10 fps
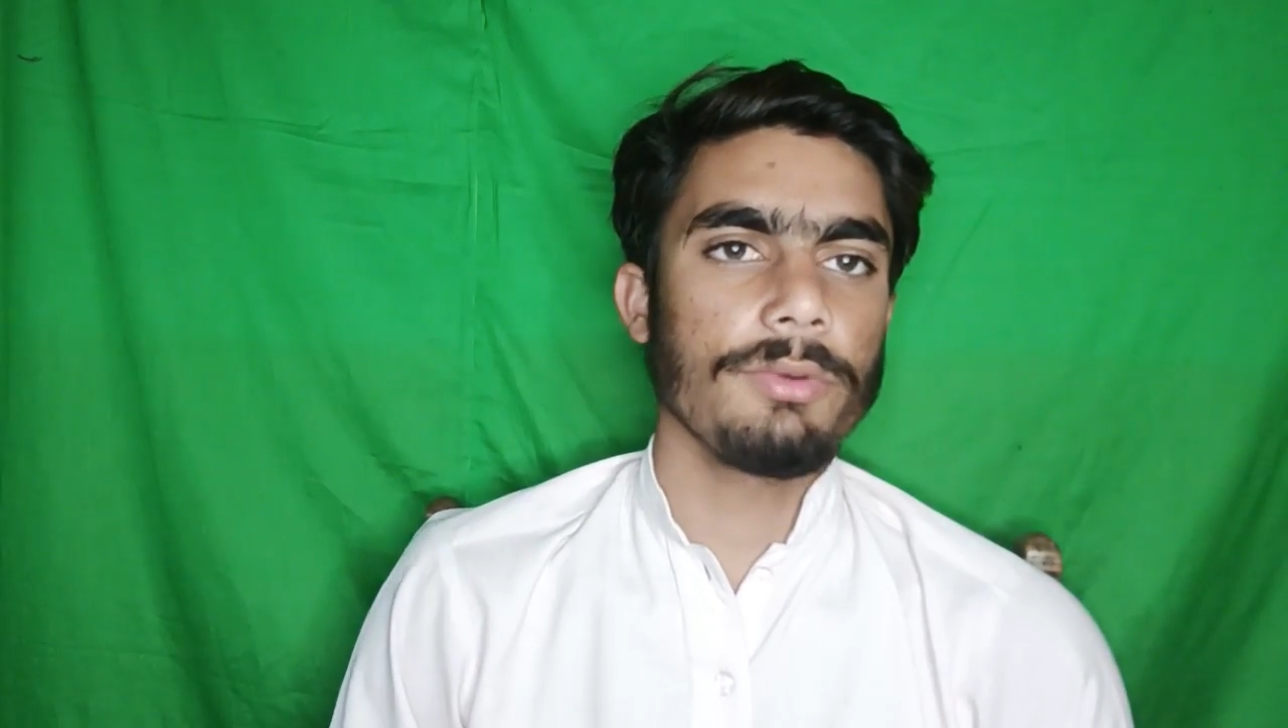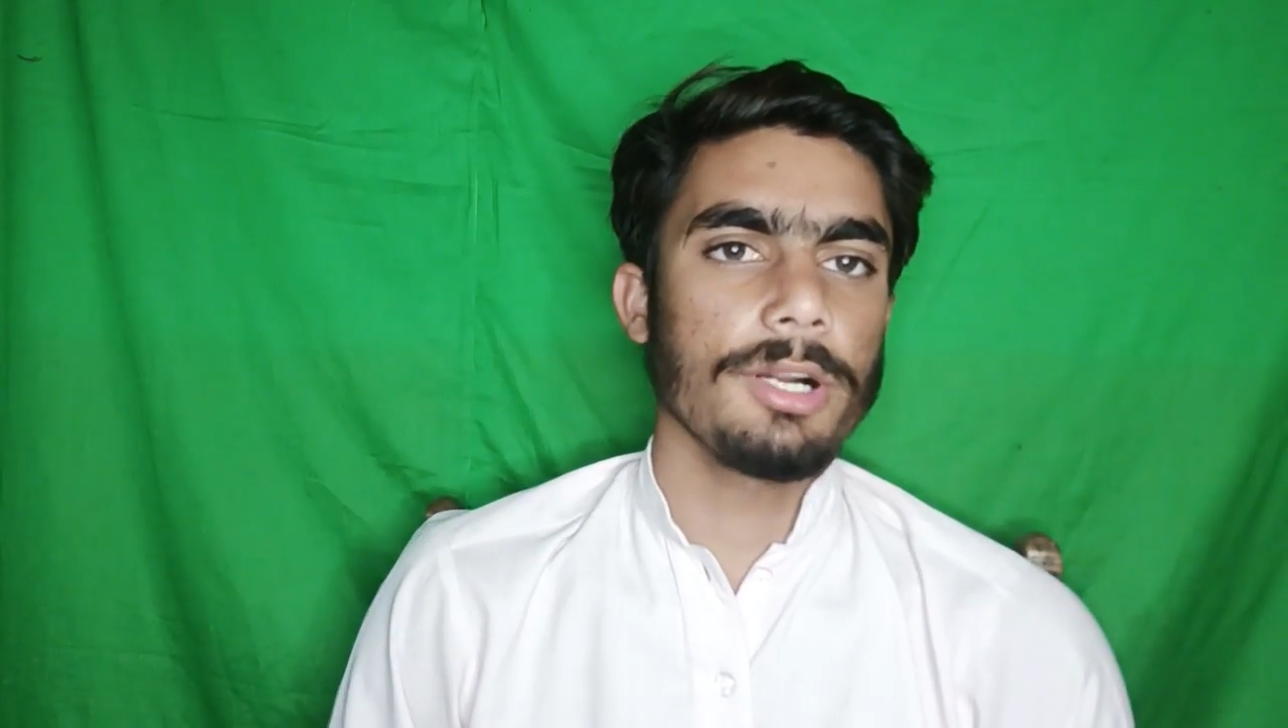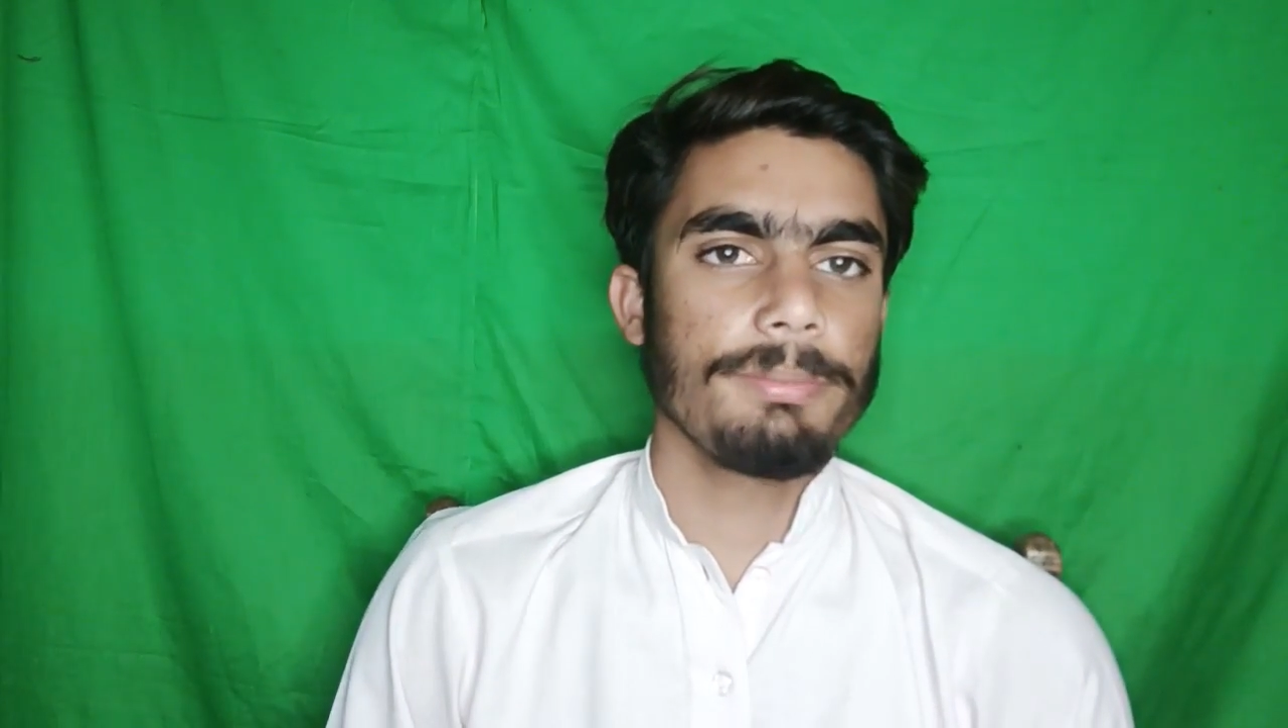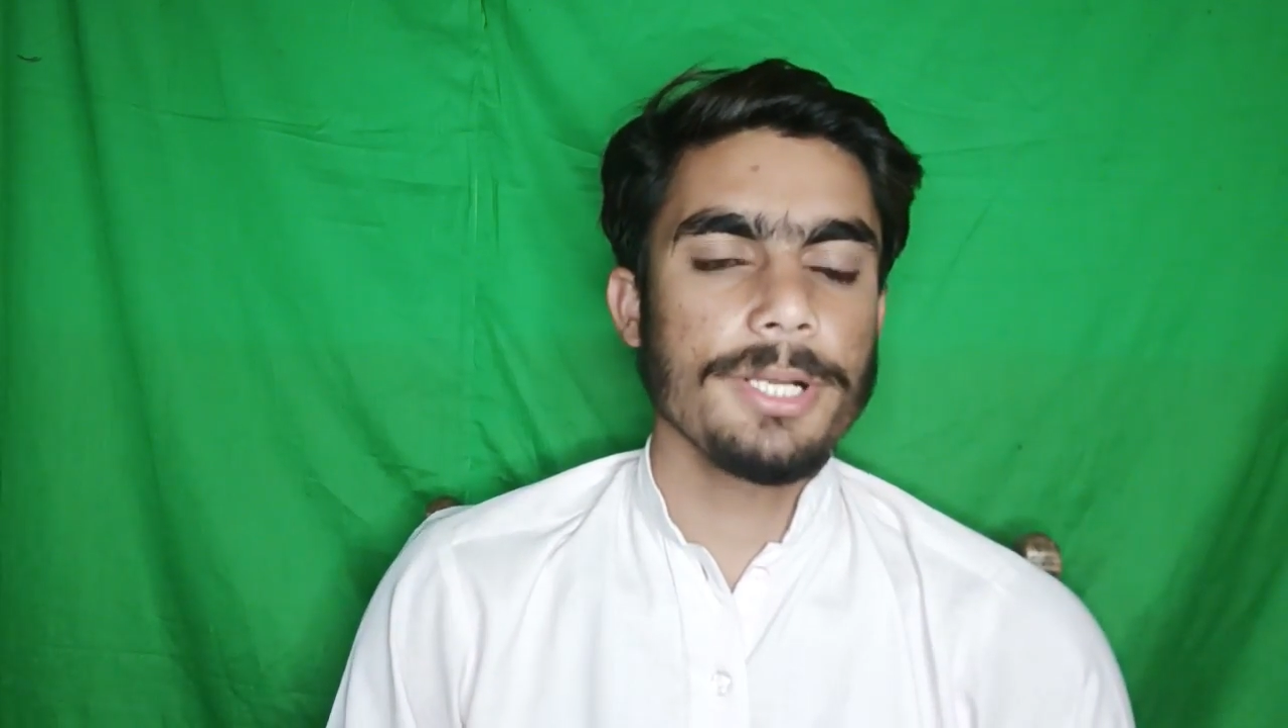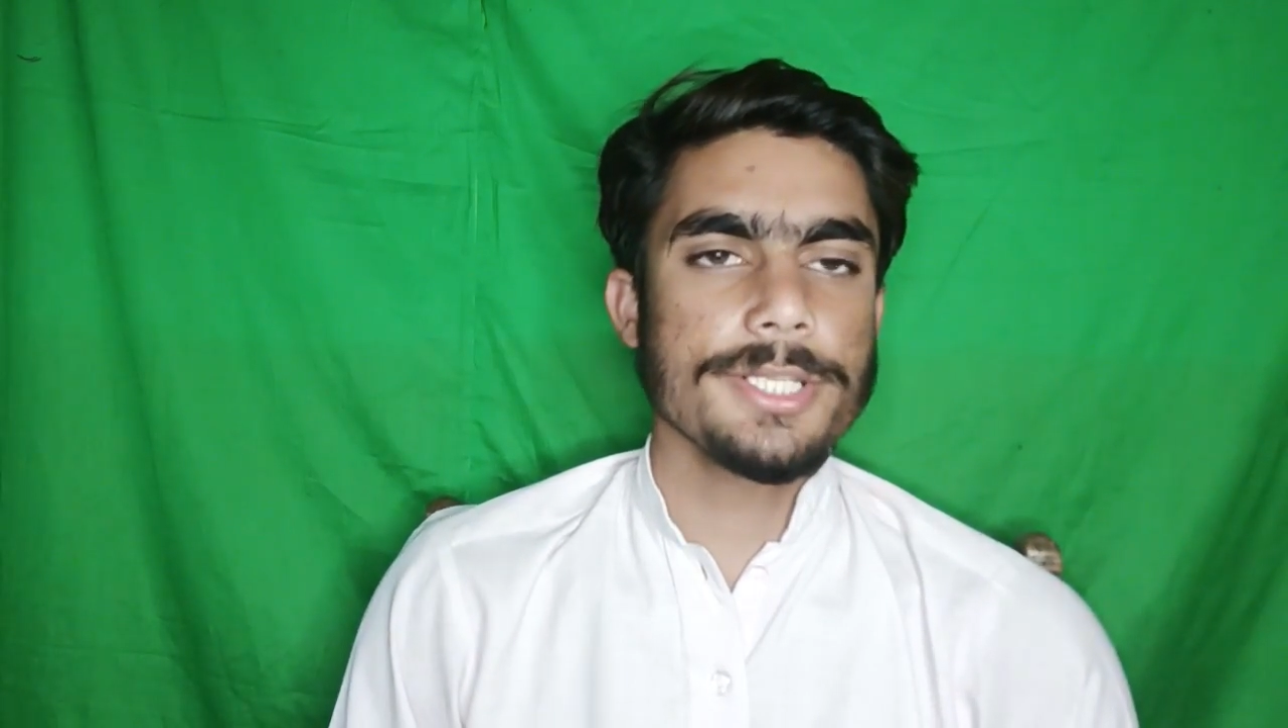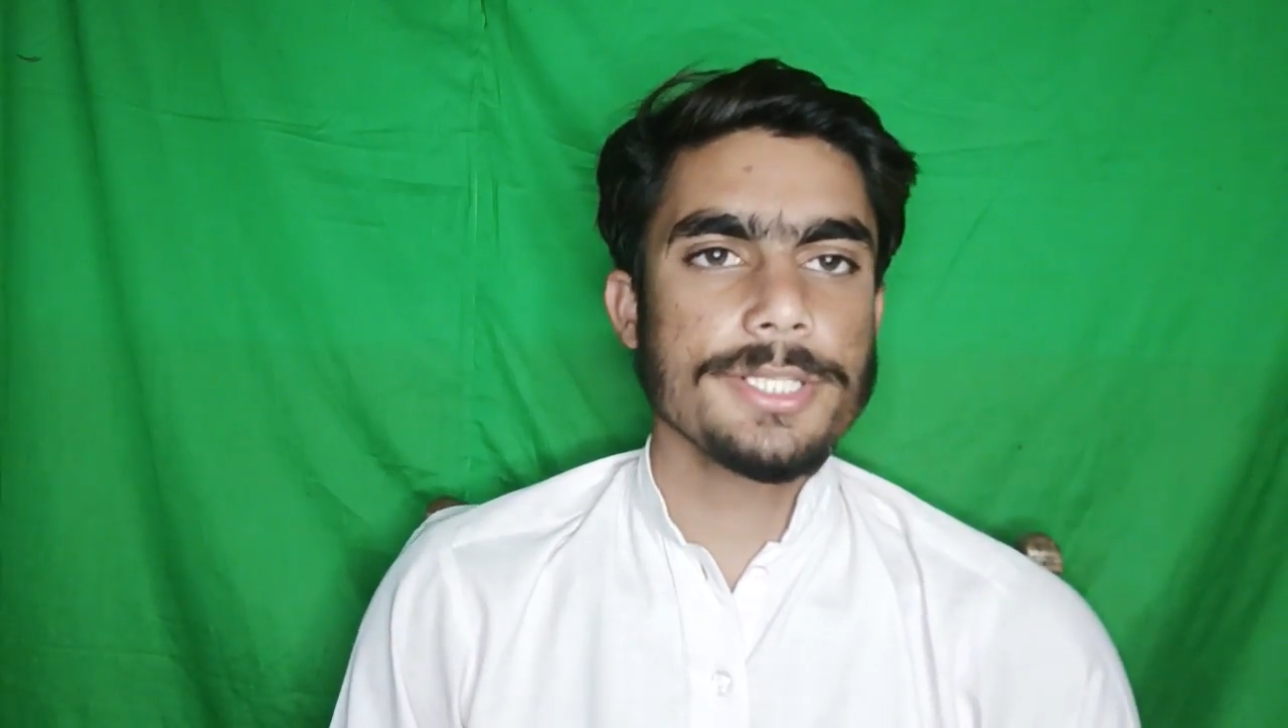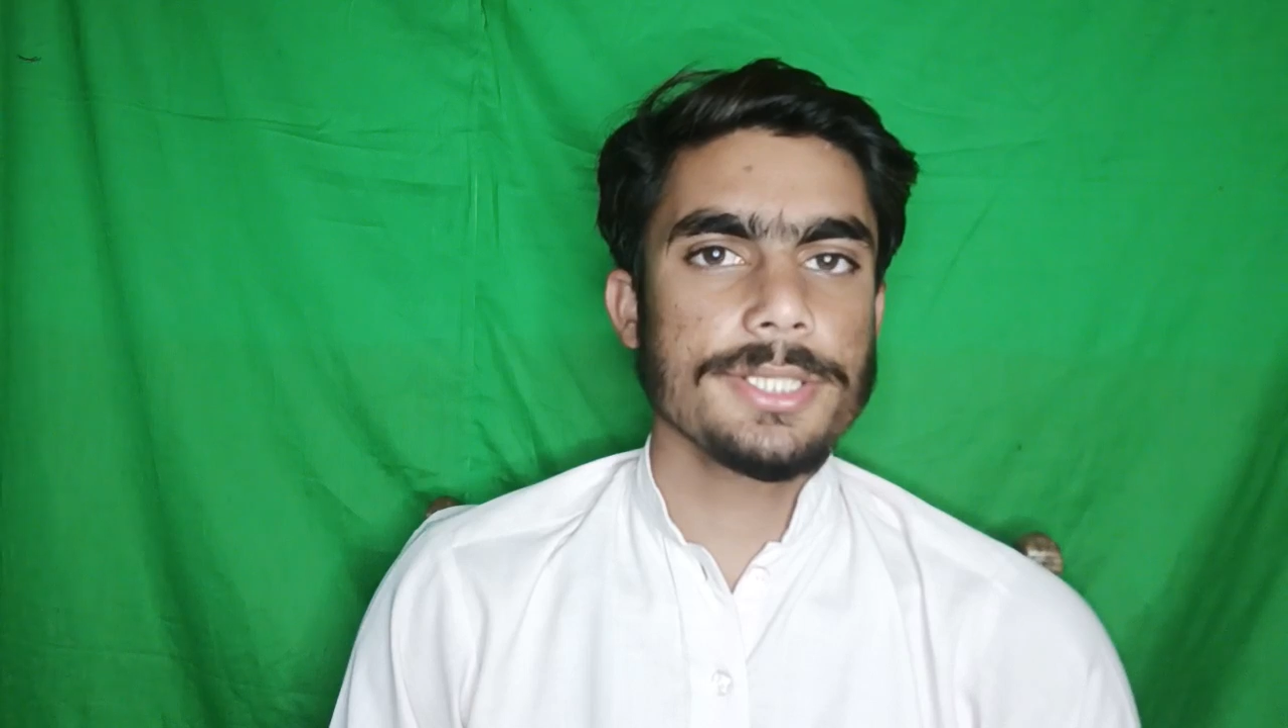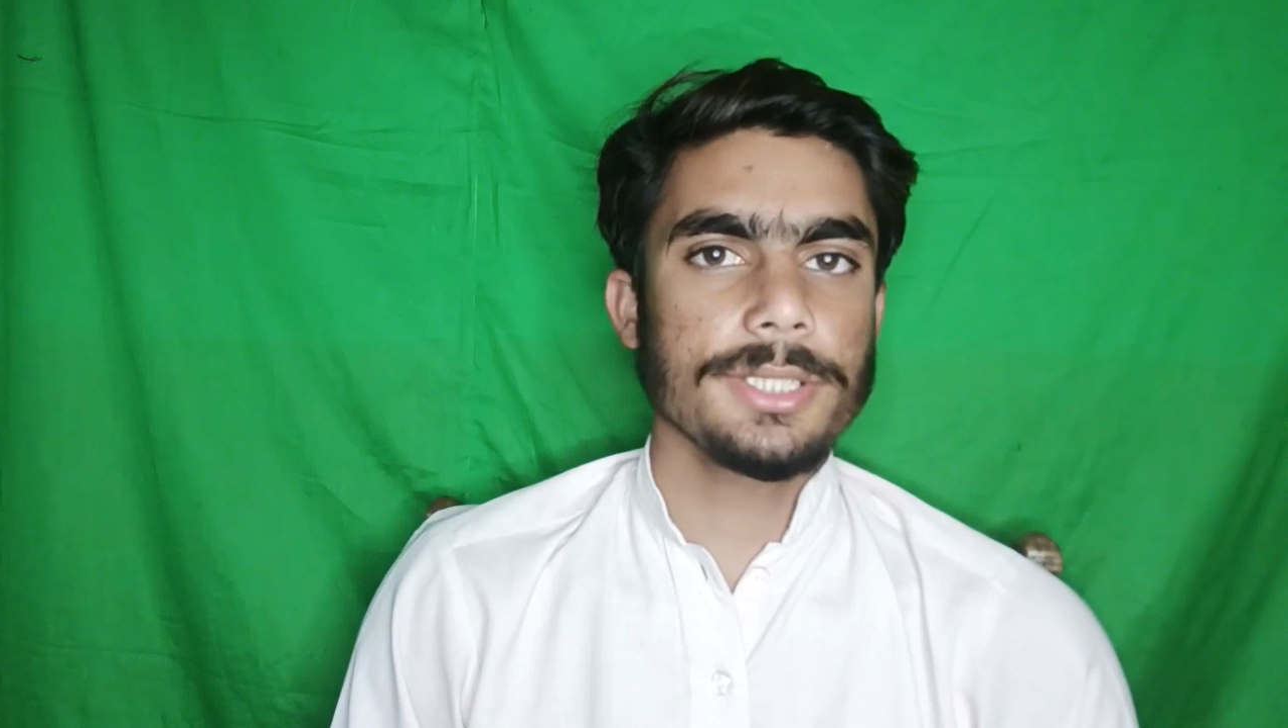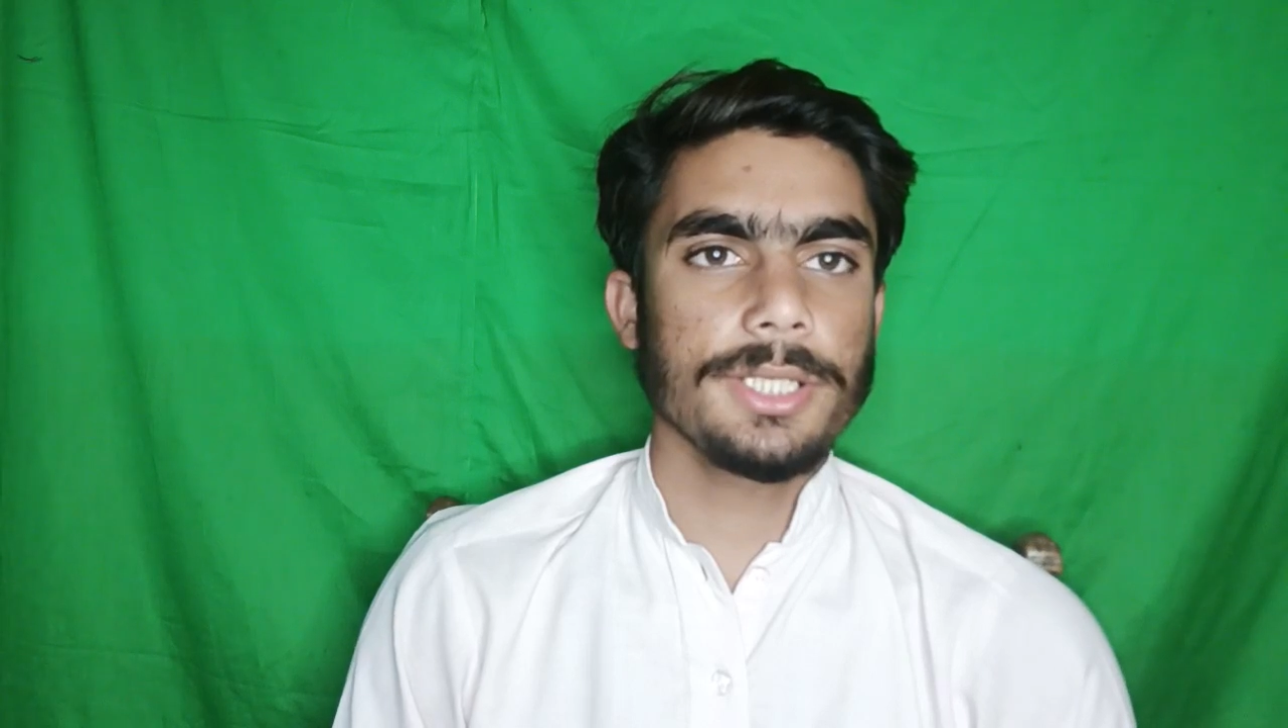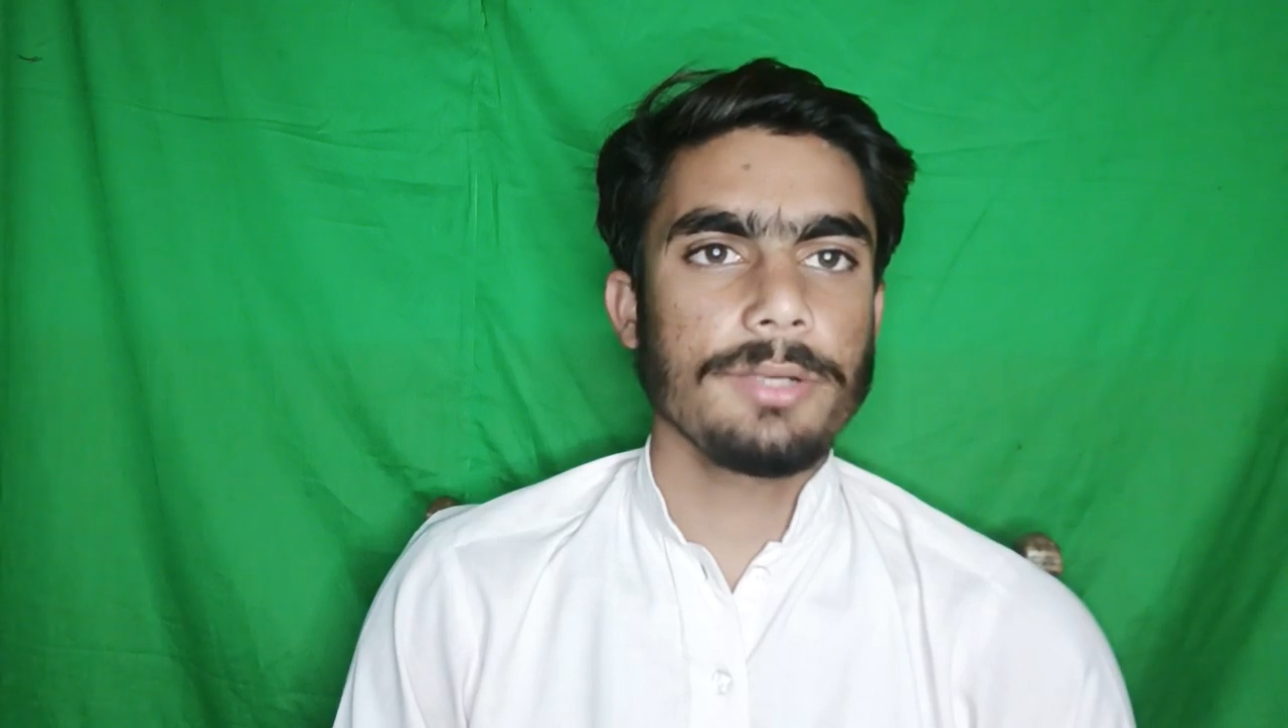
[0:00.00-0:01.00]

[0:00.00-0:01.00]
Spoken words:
WordPress.